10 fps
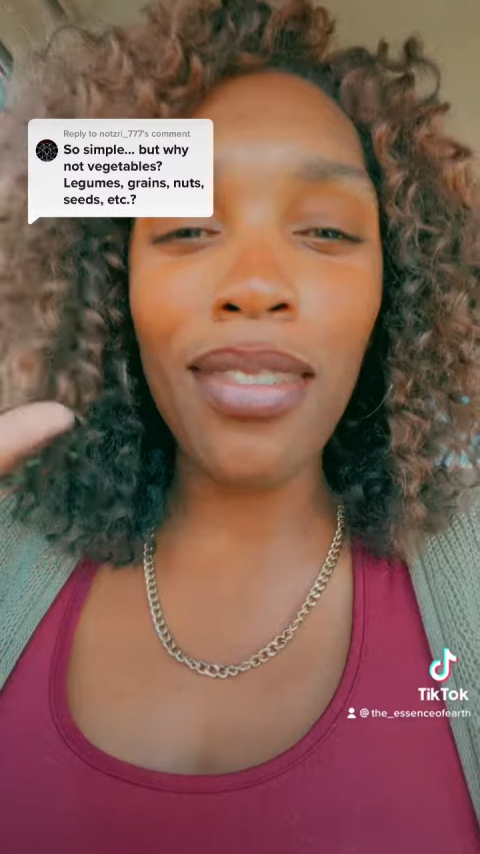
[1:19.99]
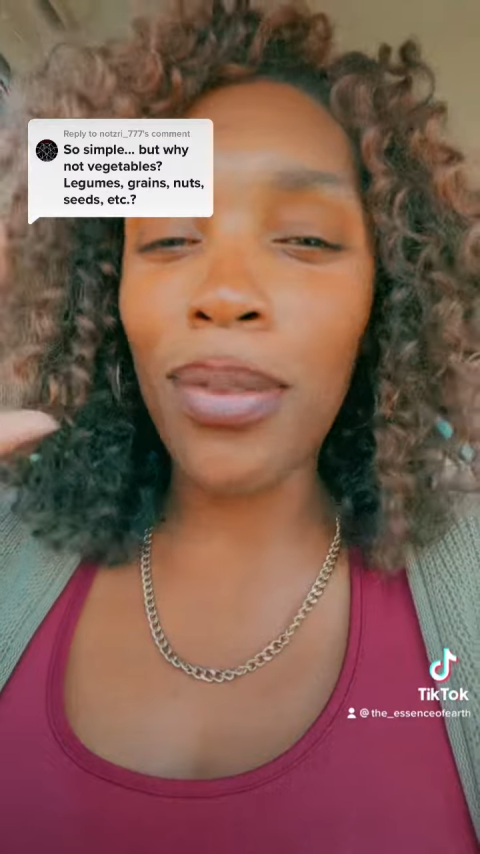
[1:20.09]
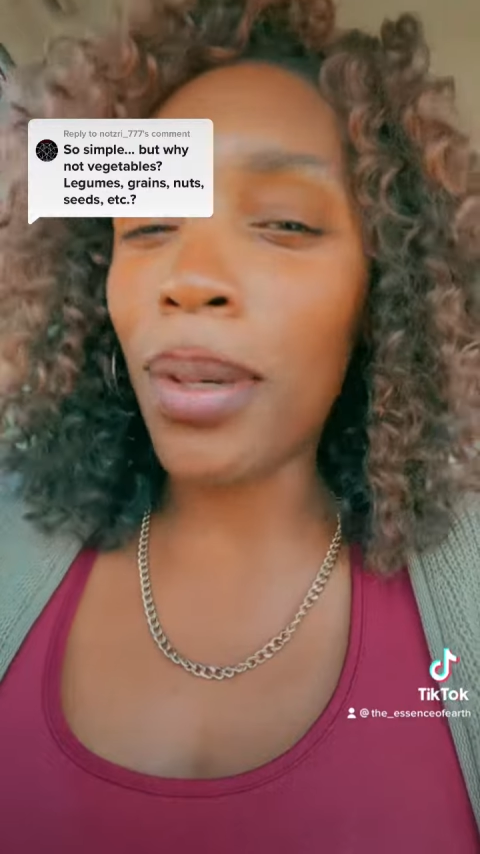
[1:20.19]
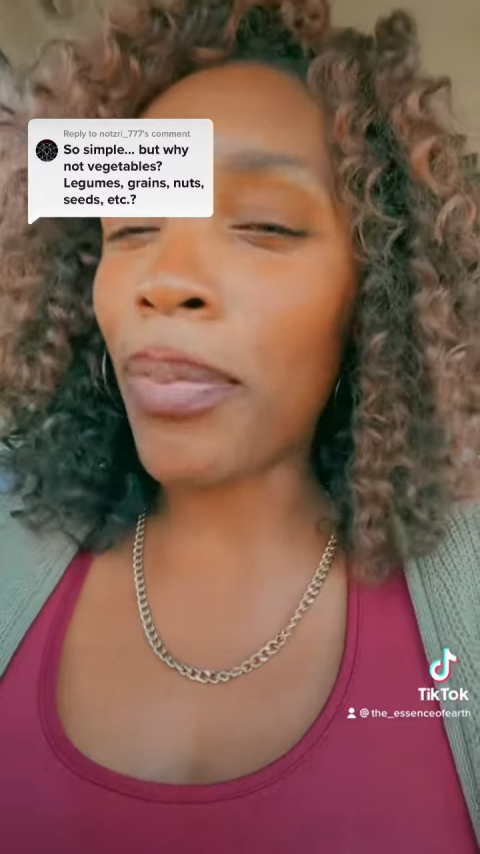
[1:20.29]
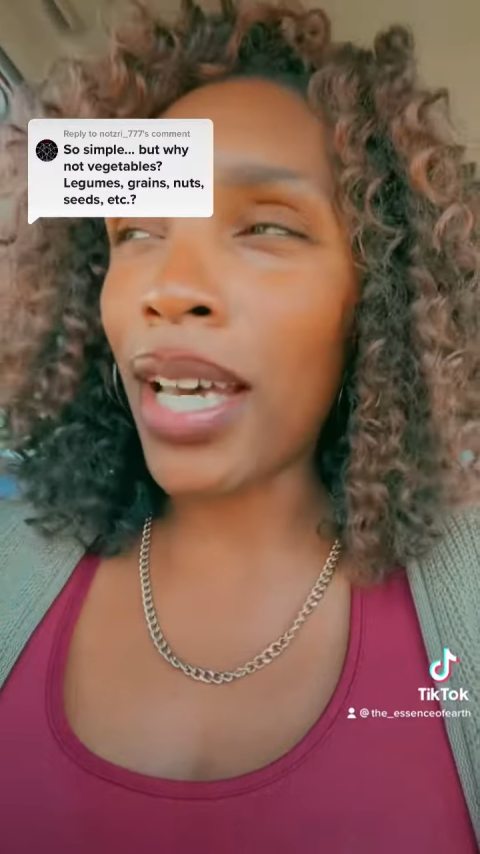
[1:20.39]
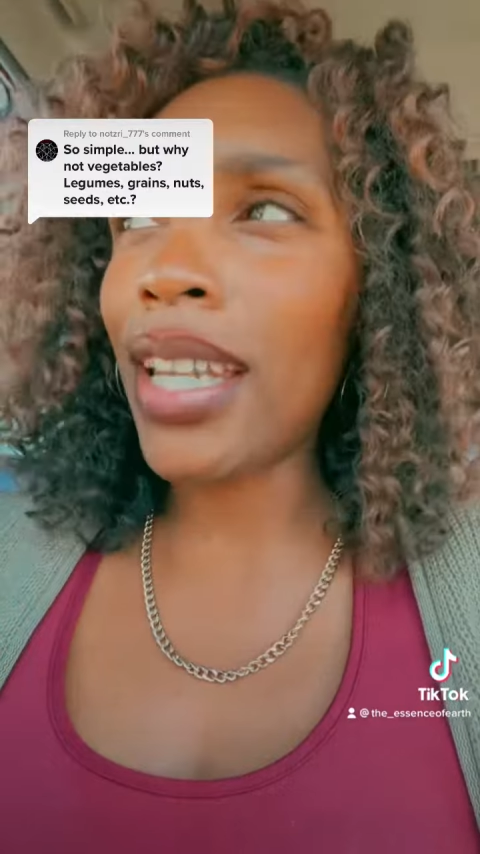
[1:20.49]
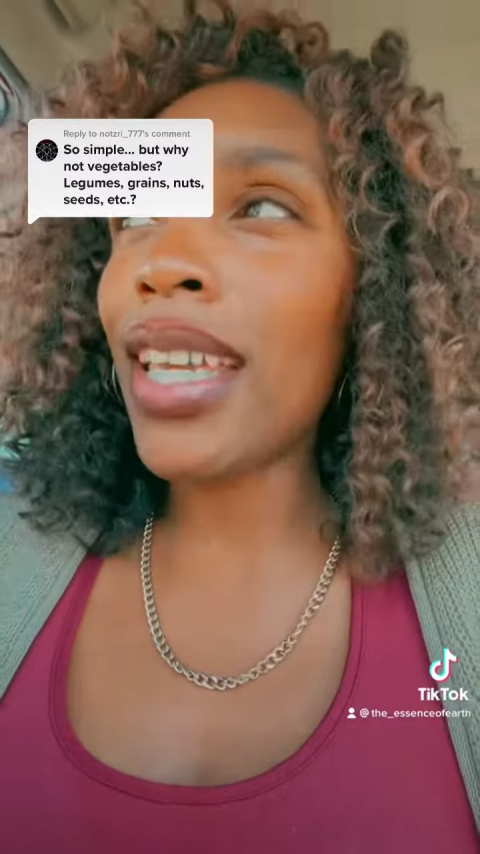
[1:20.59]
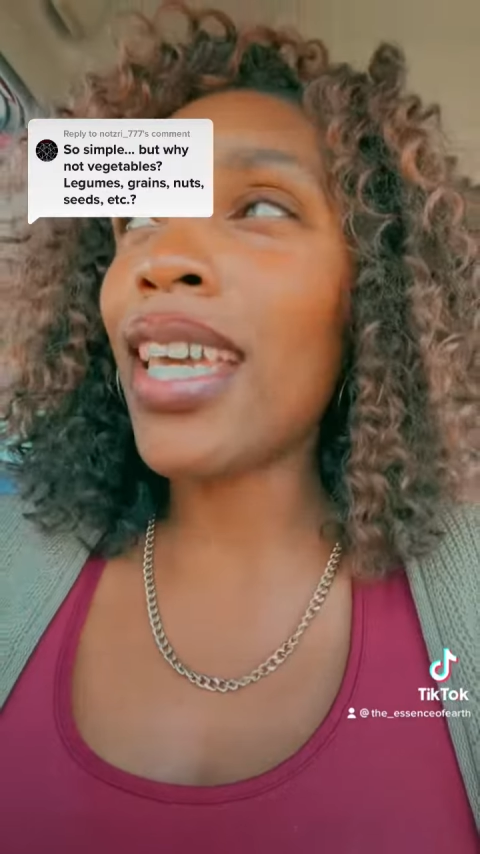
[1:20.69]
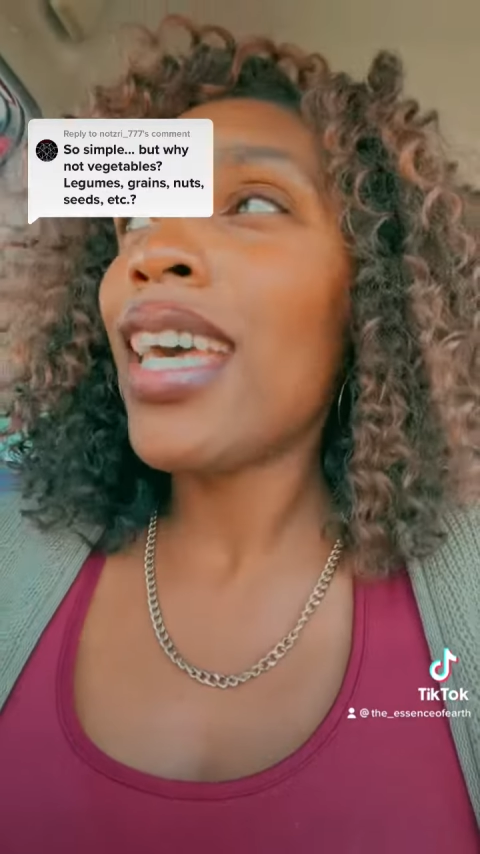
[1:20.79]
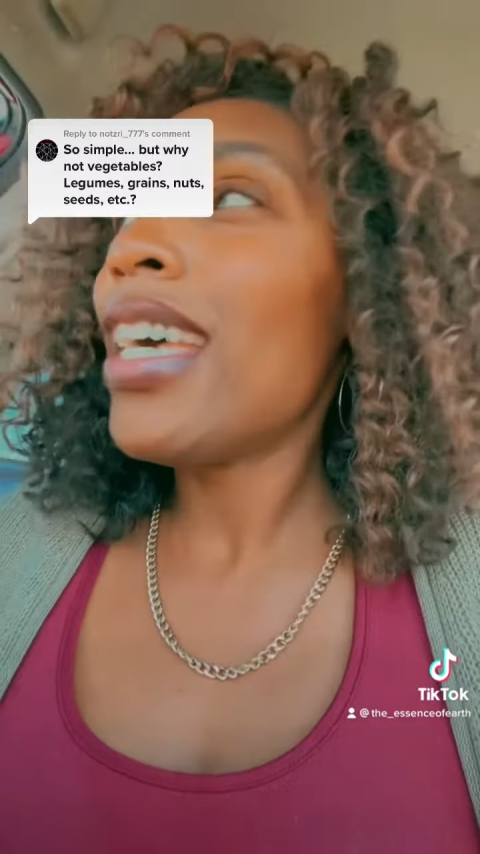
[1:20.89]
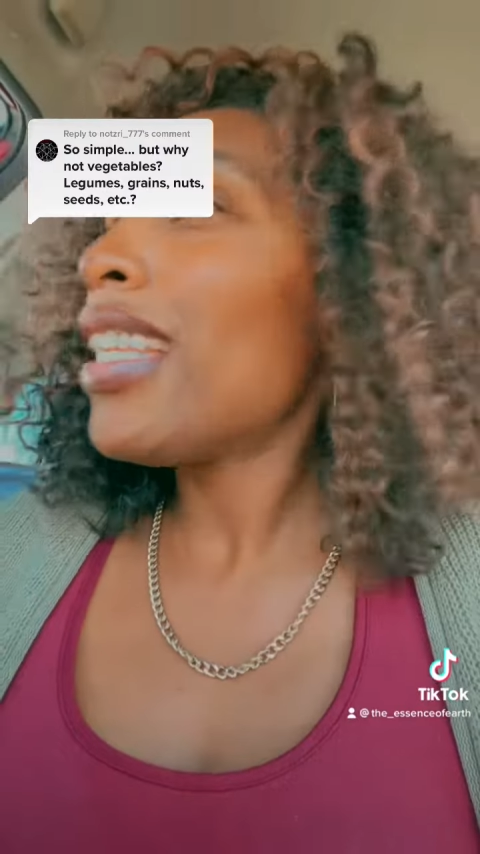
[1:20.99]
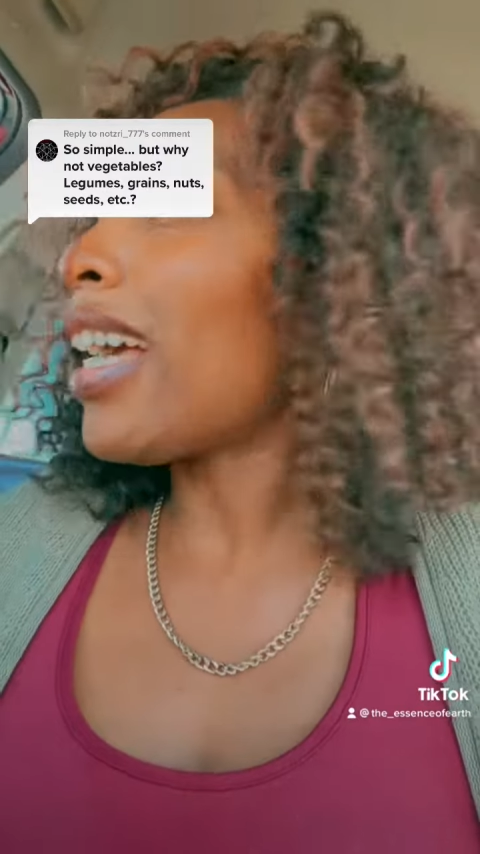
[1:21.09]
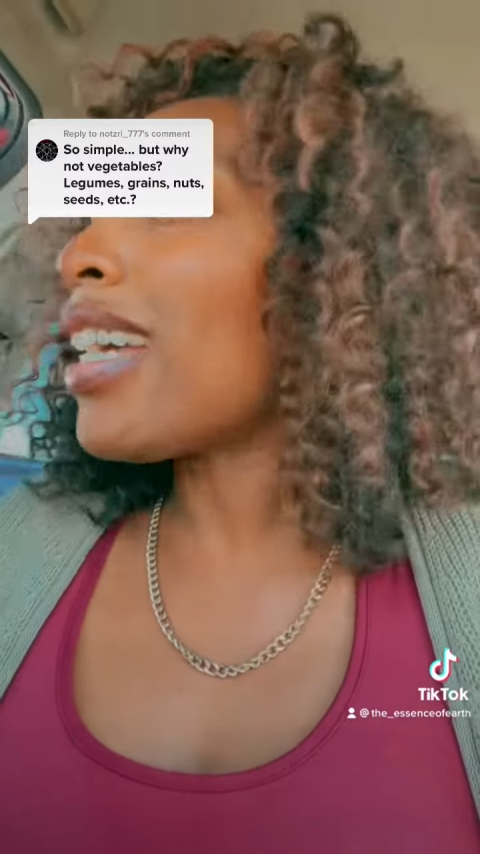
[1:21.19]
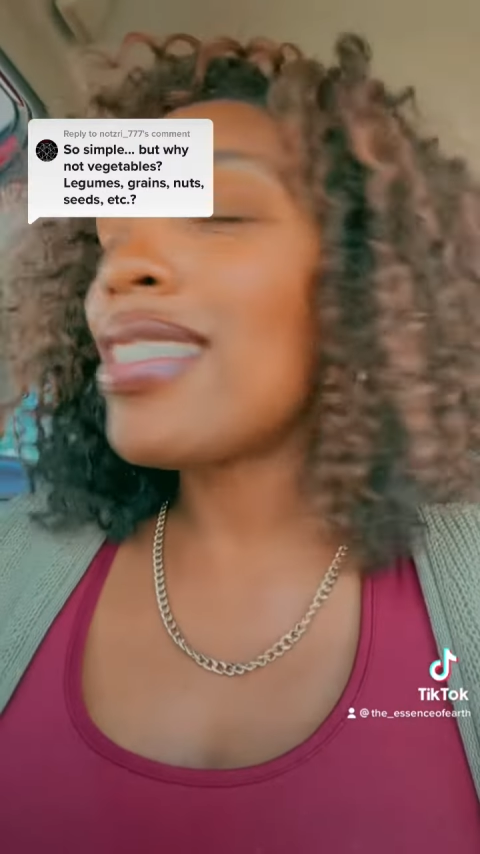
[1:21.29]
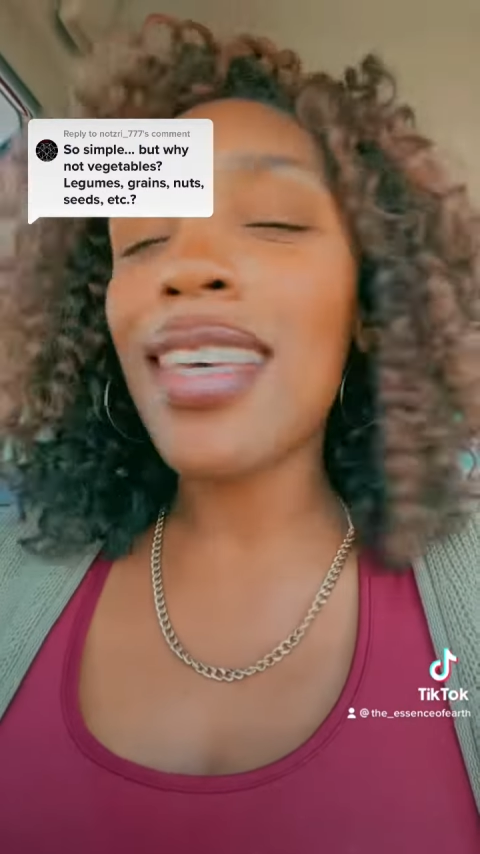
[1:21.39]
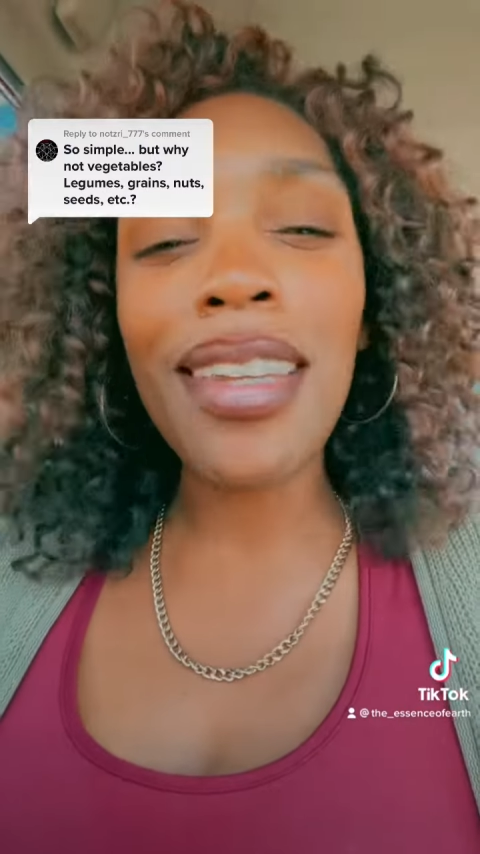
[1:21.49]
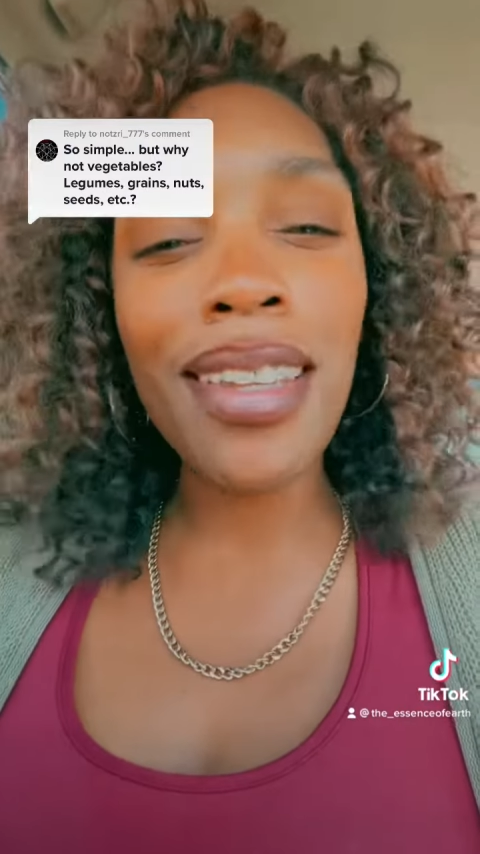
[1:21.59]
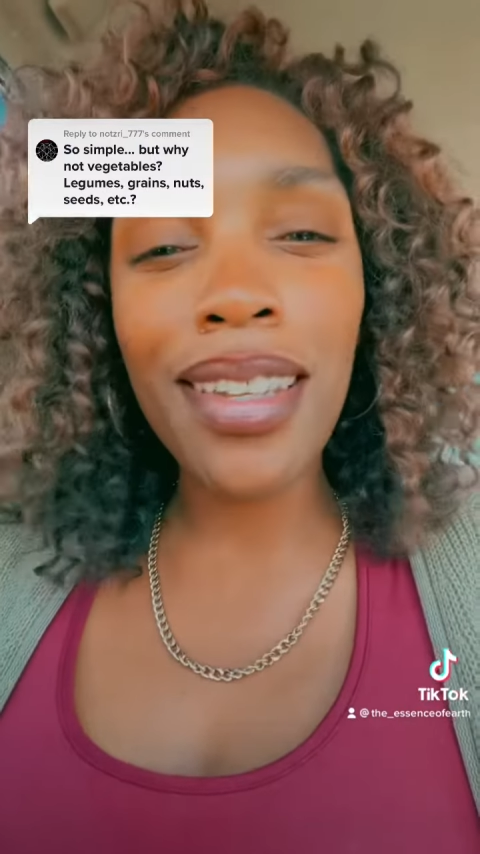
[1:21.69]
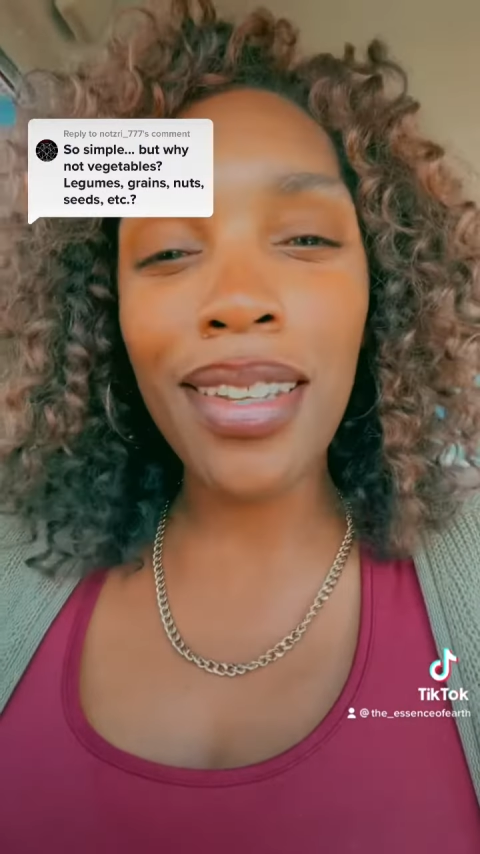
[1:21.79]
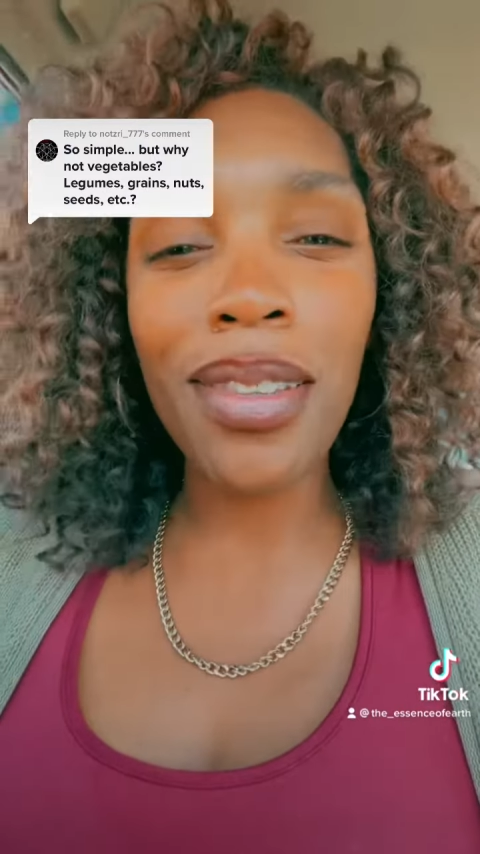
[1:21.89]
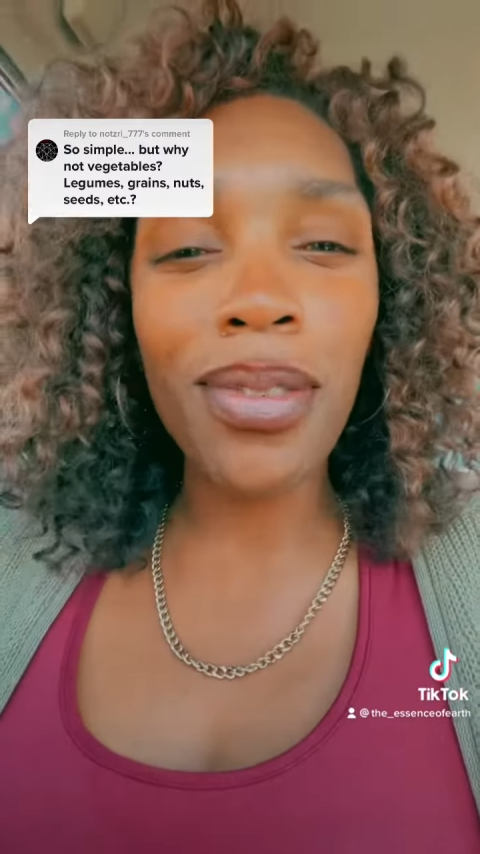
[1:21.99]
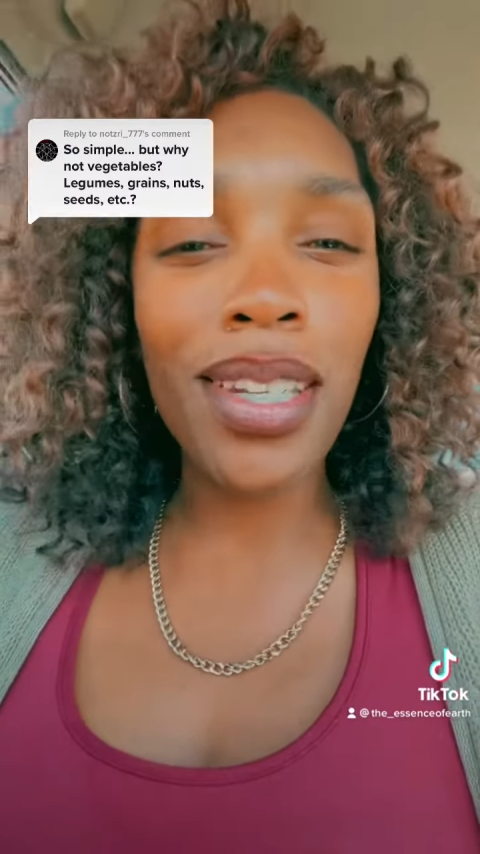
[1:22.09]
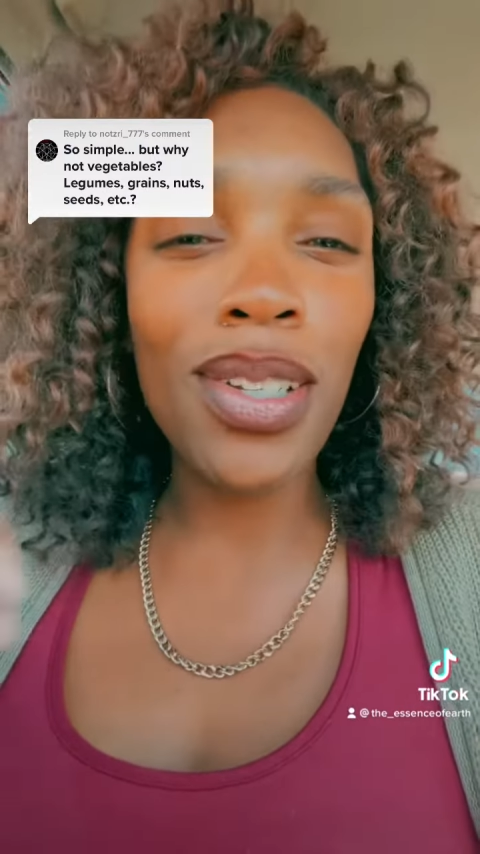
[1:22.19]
The body, like I said in another one,